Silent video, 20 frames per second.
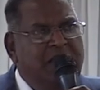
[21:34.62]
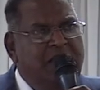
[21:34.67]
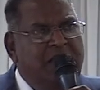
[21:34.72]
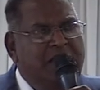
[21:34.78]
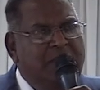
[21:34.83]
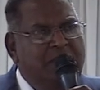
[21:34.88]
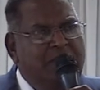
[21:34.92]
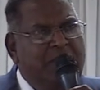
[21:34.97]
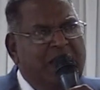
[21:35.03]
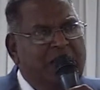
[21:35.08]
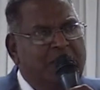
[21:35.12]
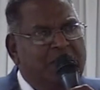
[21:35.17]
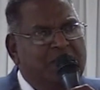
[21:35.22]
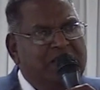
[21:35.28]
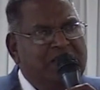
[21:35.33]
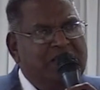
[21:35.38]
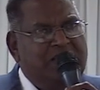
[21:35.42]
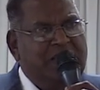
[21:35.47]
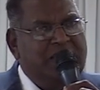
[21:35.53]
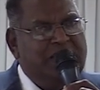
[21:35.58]
The
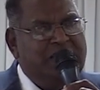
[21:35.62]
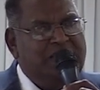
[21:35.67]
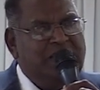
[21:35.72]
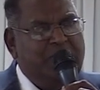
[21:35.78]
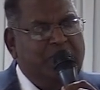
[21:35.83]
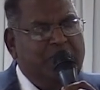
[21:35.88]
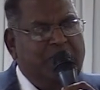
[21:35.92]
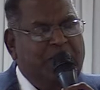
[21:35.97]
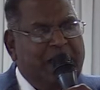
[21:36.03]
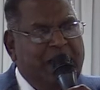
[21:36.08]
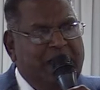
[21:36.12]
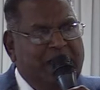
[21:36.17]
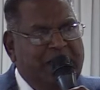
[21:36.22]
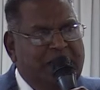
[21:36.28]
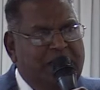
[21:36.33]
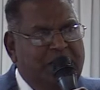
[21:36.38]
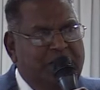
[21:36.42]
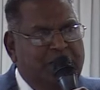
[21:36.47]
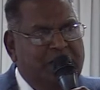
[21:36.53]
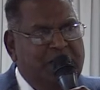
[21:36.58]
Bible says that
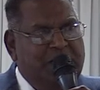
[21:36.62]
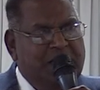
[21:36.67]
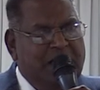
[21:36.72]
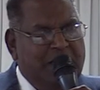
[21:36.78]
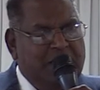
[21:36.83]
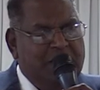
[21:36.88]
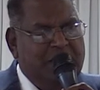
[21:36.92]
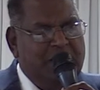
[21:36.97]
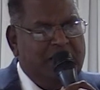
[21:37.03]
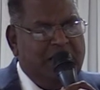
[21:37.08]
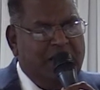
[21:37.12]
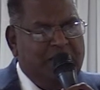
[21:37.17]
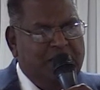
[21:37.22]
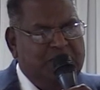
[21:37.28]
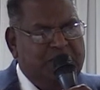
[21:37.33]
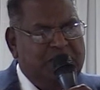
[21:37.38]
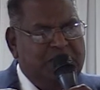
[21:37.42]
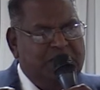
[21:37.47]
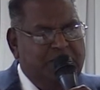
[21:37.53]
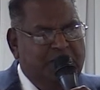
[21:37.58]
pride
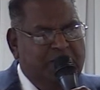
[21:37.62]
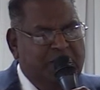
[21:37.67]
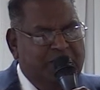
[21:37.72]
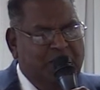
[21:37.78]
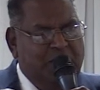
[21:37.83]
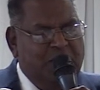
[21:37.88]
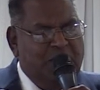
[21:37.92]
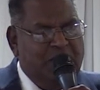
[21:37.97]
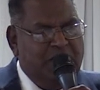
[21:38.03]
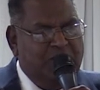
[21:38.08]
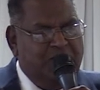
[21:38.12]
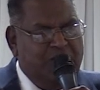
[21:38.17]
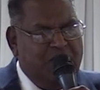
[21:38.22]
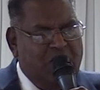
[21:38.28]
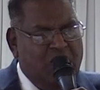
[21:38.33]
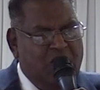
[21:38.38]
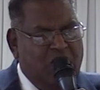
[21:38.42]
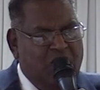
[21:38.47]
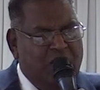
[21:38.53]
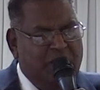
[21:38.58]
comes before a
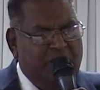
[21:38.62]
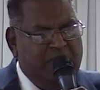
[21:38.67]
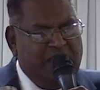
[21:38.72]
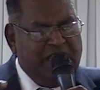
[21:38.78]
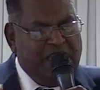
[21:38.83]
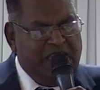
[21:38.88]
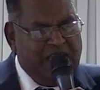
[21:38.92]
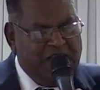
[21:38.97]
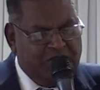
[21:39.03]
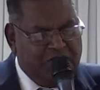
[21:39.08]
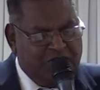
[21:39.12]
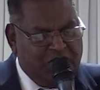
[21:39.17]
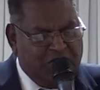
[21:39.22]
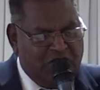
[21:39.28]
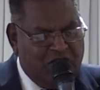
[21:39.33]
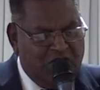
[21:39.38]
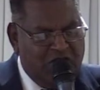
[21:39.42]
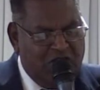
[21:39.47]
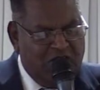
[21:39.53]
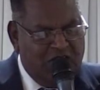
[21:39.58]
fall. Be
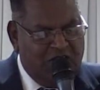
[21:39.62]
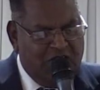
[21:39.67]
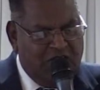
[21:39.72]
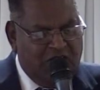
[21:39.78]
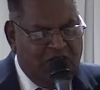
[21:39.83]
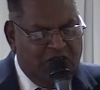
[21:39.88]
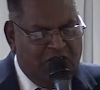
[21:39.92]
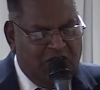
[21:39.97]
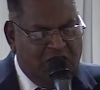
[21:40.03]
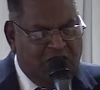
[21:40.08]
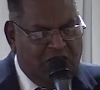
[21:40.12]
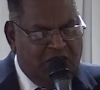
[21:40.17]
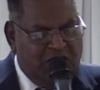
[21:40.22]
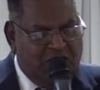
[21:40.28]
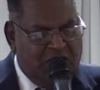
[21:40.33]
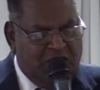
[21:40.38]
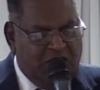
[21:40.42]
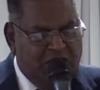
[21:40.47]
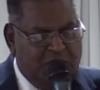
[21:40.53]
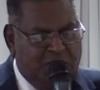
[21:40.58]
careful.
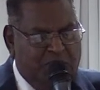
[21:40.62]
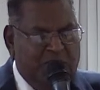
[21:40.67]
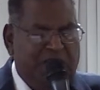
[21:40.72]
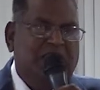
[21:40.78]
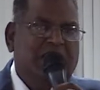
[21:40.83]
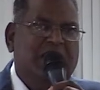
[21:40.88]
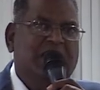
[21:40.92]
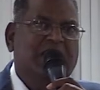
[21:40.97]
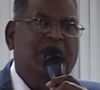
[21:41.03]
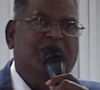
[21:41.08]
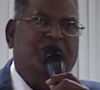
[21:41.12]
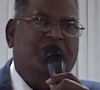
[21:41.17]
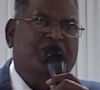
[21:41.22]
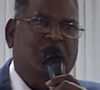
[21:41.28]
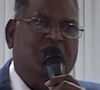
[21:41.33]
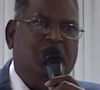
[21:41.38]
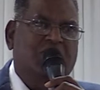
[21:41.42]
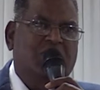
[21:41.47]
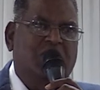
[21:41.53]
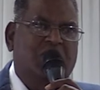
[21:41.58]
Be
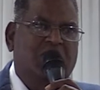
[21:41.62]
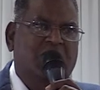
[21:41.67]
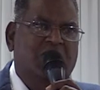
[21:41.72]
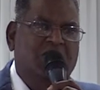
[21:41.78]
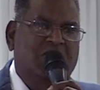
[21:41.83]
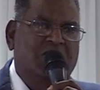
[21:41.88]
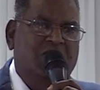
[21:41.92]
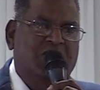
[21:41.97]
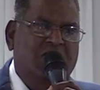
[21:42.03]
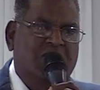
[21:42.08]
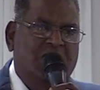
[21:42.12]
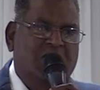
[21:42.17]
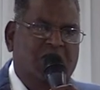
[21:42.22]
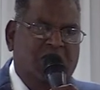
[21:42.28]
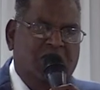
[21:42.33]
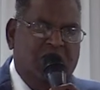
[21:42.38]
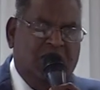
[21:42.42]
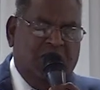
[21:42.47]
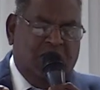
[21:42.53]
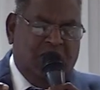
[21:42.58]
careful
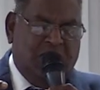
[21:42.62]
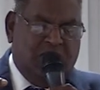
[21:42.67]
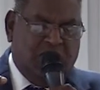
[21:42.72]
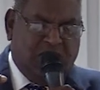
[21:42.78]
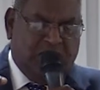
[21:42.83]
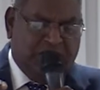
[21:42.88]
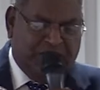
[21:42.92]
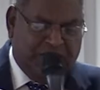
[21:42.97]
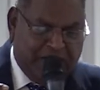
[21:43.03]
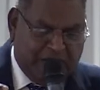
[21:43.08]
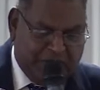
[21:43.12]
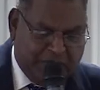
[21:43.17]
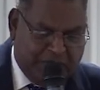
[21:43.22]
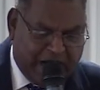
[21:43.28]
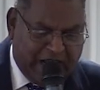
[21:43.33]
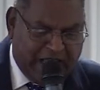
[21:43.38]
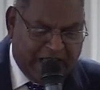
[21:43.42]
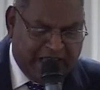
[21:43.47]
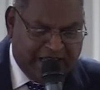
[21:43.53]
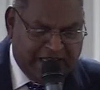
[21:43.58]
of that
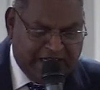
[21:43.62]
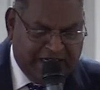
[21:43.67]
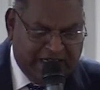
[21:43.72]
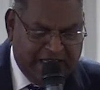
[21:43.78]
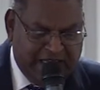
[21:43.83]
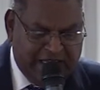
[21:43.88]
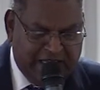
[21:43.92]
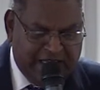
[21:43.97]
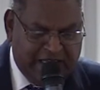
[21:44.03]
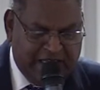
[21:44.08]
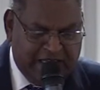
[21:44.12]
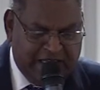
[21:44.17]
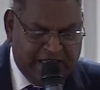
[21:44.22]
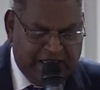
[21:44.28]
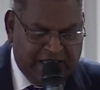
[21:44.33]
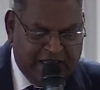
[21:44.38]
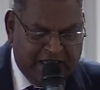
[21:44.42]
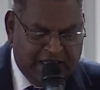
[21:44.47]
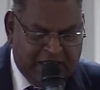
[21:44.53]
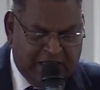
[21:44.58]
pride.
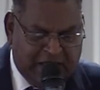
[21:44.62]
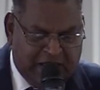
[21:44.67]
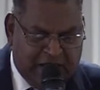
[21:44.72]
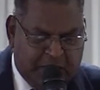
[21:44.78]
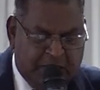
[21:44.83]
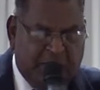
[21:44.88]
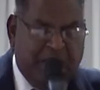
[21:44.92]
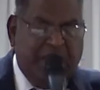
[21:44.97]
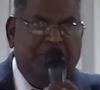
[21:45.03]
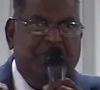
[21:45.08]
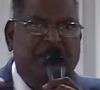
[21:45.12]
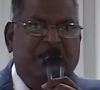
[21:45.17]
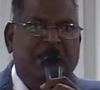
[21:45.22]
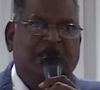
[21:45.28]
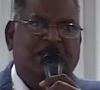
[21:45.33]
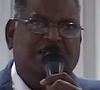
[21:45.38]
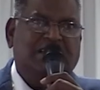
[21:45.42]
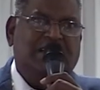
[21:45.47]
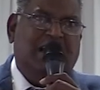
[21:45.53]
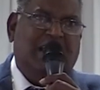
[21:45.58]
Maybe
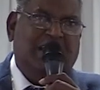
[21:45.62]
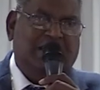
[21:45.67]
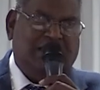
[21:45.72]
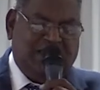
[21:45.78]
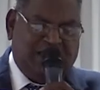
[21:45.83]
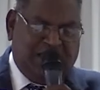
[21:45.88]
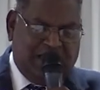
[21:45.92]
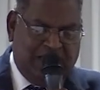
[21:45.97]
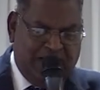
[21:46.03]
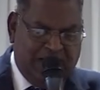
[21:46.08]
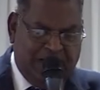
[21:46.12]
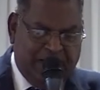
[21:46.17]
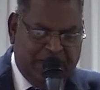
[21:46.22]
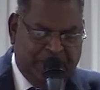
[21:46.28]
it's lust.